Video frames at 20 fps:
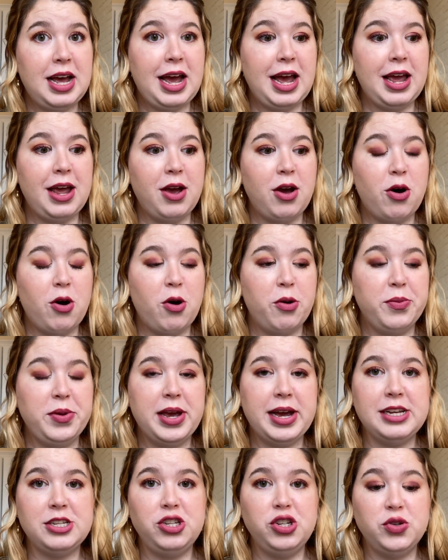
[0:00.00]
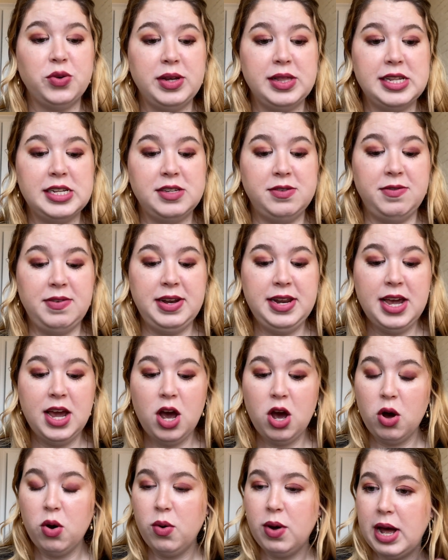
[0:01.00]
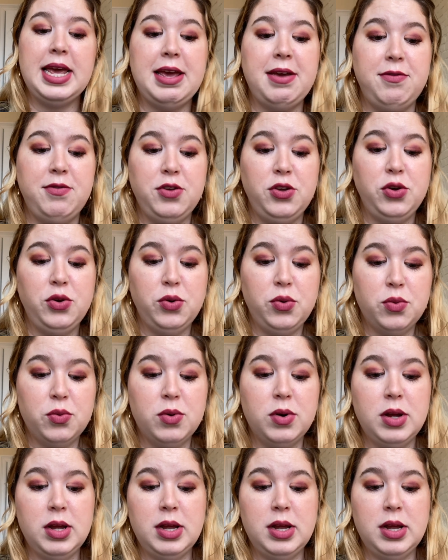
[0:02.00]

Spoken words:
I hope you guys enjoyed this video. If you